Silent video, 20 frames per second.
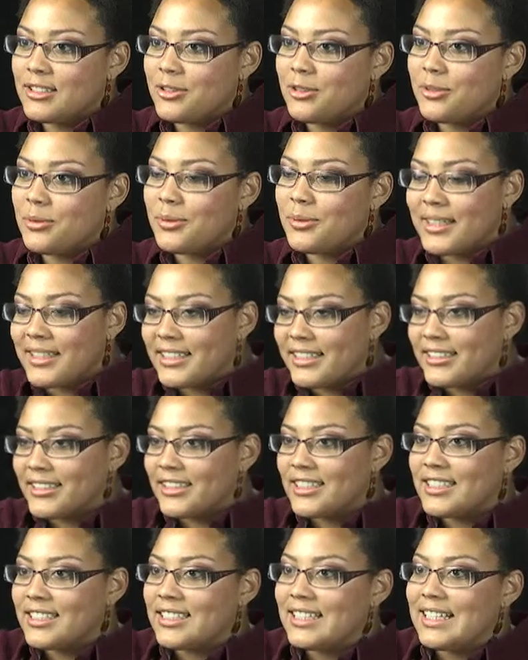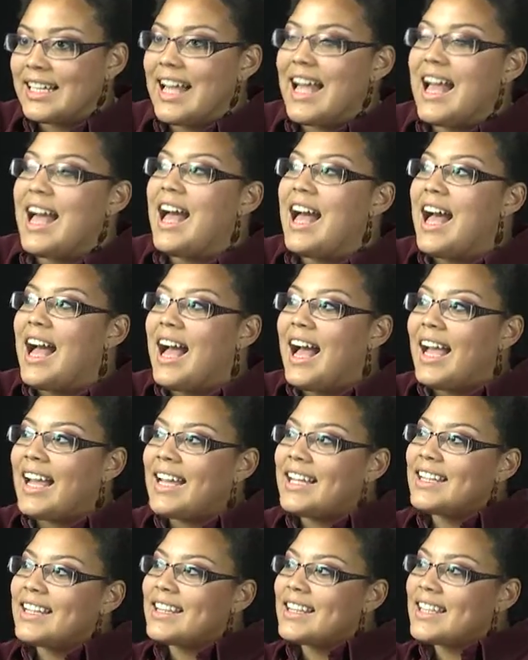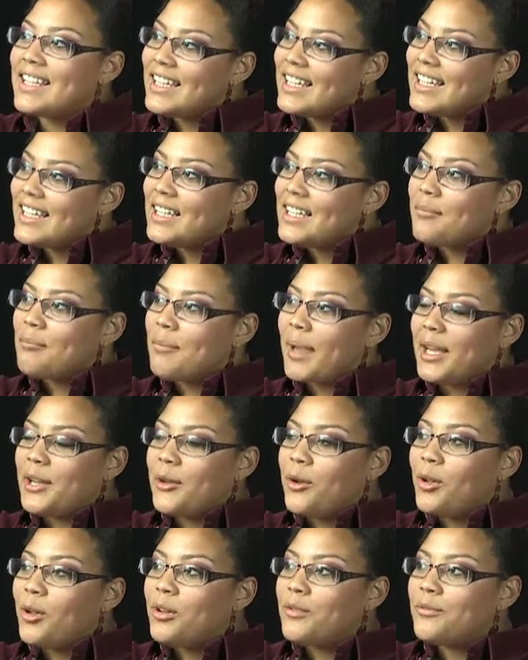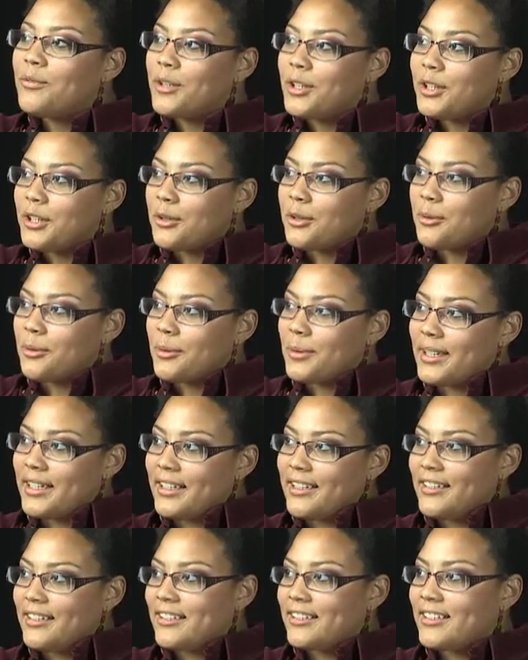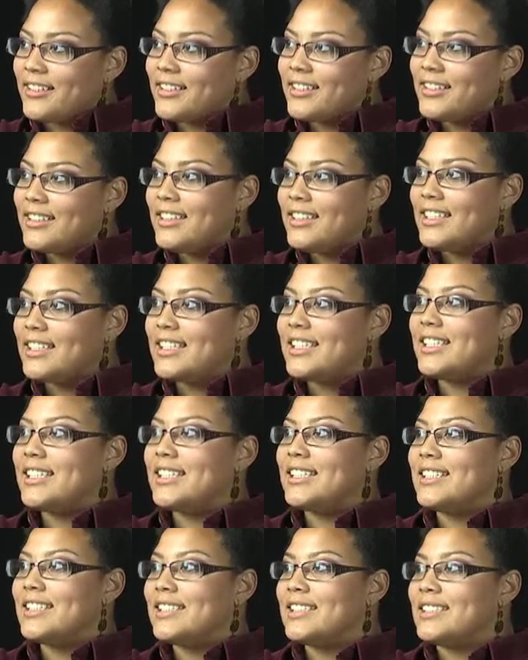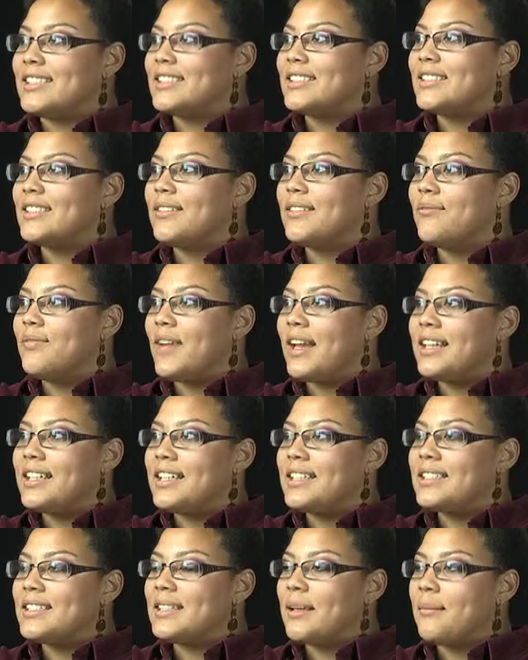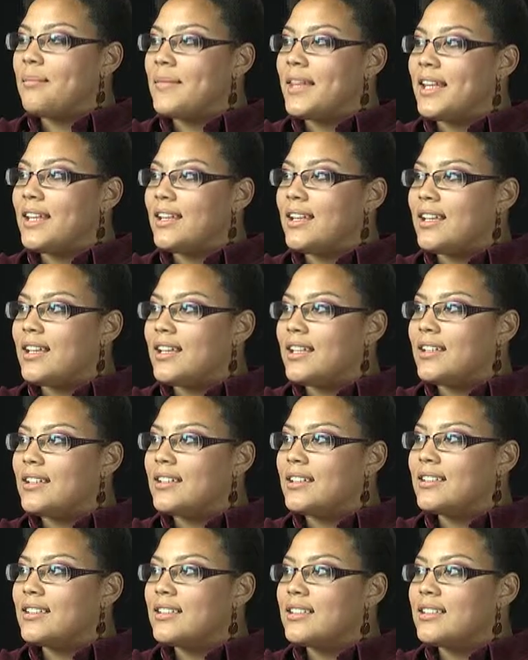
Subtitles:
Career. I think my goal for a career is finding something